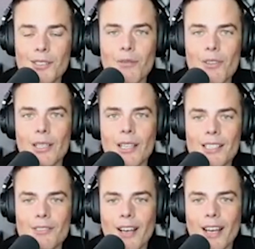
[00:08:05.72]
over the
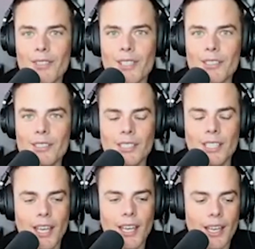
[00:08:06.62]
last 5 years.
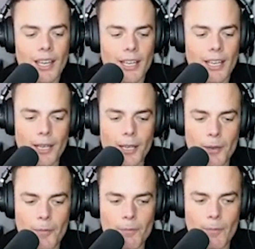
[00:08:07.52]

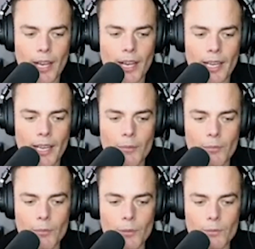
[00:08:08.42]
I
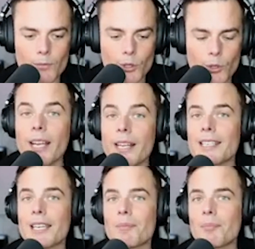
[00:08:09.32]
am trying
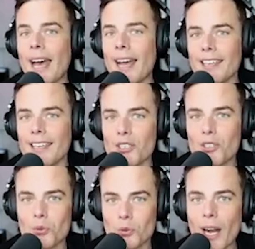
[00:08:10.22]
to get back
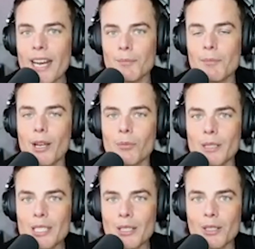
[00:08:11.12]
into writing my own
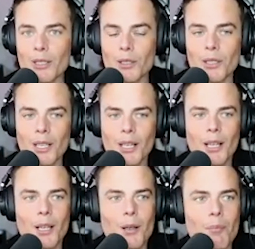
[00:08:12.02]
material,
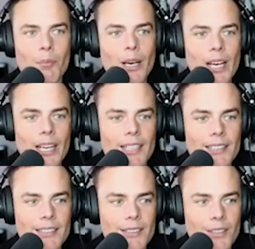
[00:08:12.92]
but
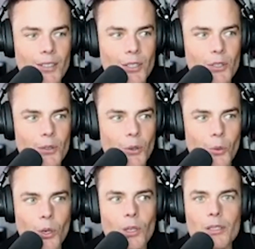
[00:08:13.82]
the
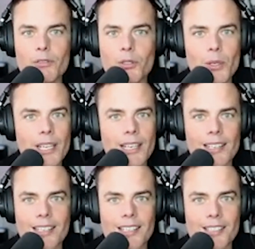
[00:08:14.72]
world of
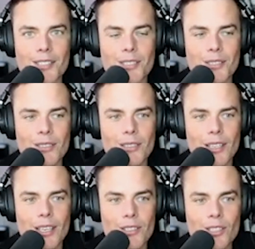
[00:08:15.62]
Queen is
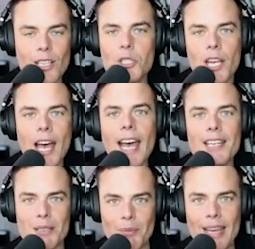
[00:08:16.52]
in such
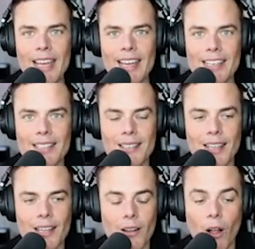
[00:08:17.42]
high demand
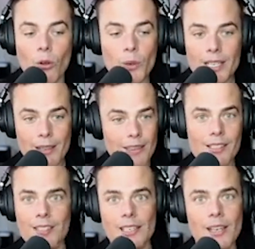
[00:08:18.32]
that already
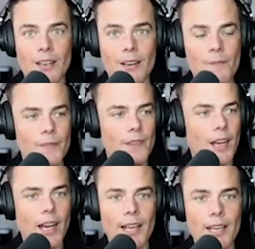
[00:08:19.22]
this year
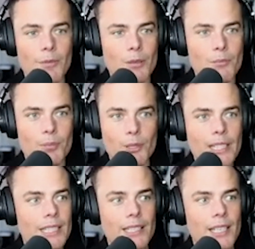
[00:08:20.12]
I am
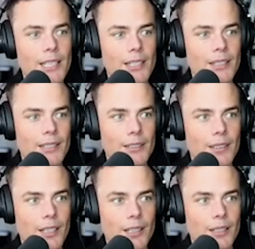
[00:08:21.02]
completely
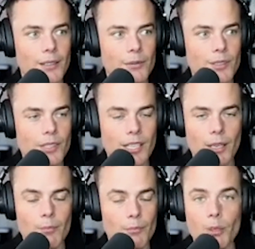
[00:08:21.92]

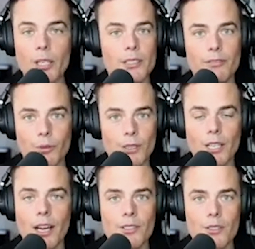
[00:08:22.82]
booked for
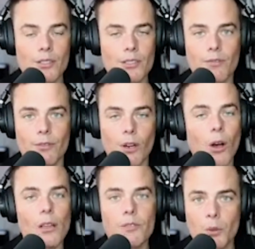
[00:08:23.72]
concerts for
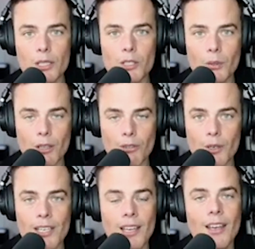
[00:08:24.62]
all of
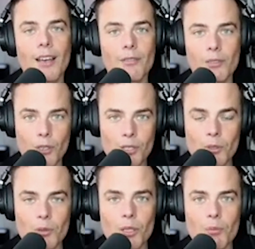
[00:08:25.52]
2023. Of course,
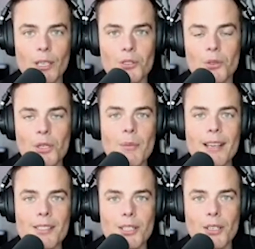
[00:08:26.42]
we're doing a big tour in
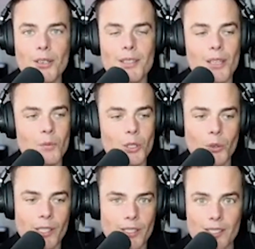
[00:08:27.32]
Mexico, and then we're
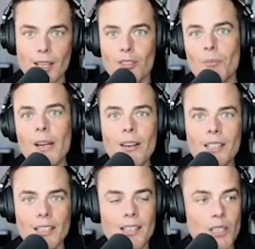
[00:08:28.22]
going to South
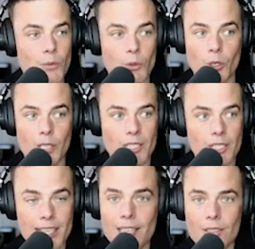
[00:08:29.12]
America, and then we're going
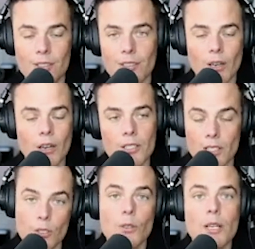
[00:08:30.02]
to to
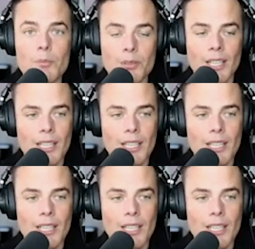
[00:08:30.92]
Europe